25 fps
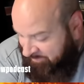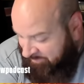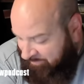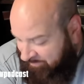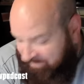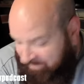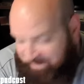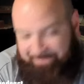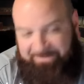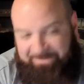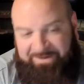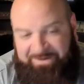
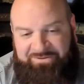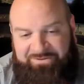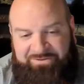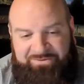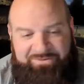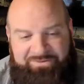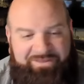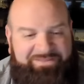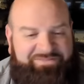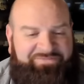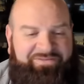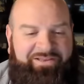But I'm going to do
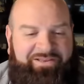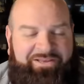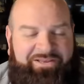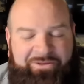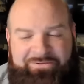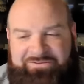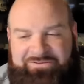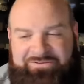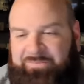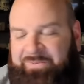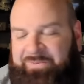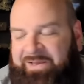this
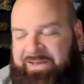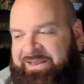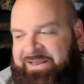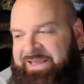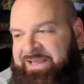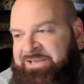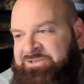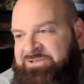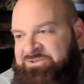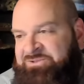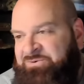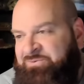video is about
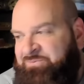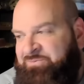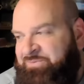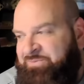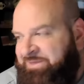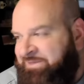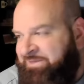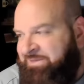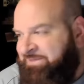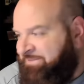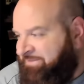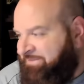Angel
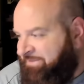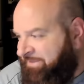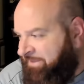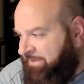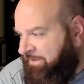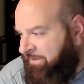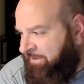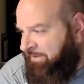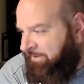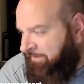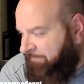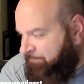Reese,
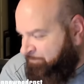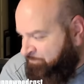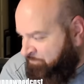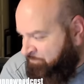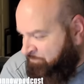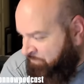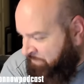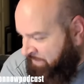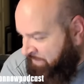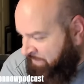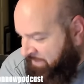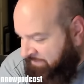the
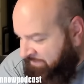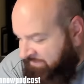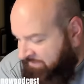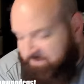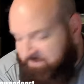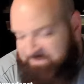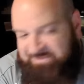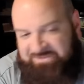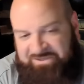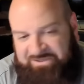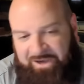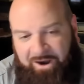
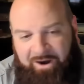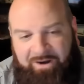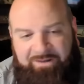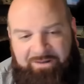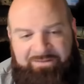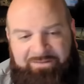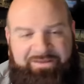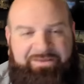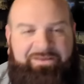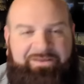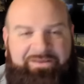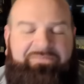
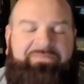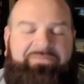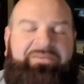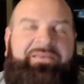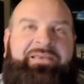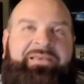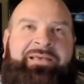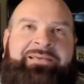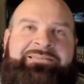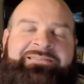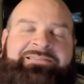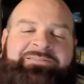darling of
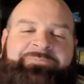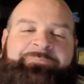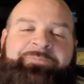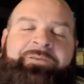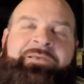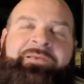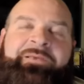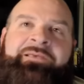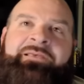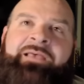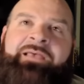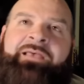
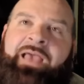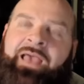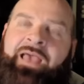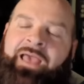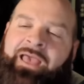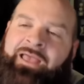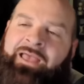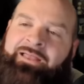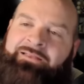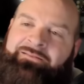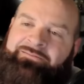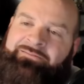
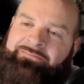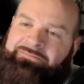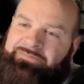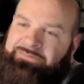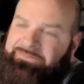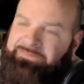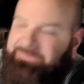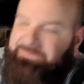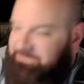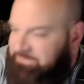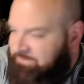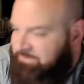
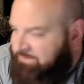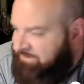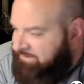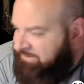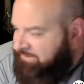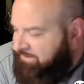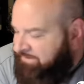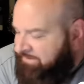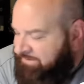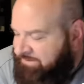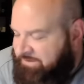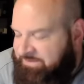ESPN,
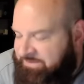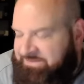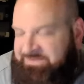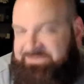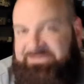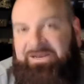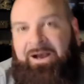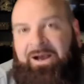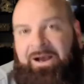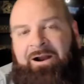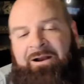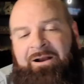the
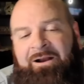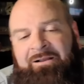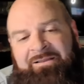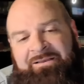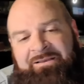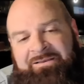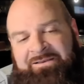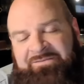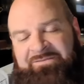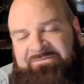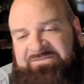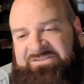
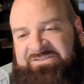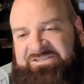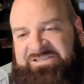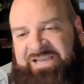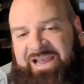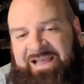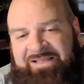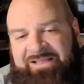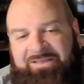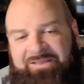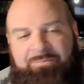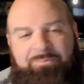darling of
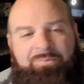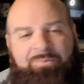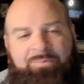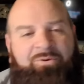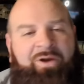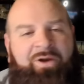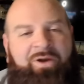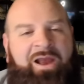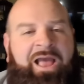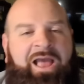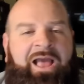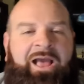Jaylen
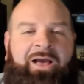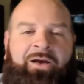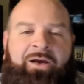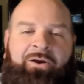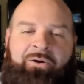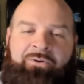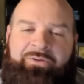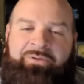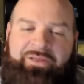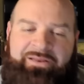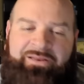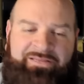
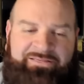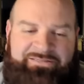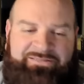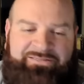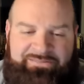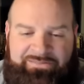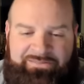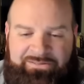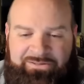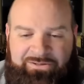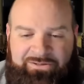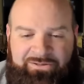Brown and
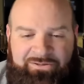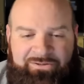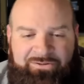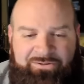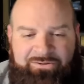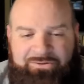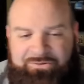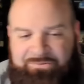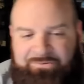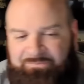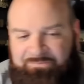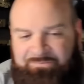his
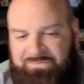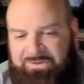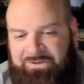little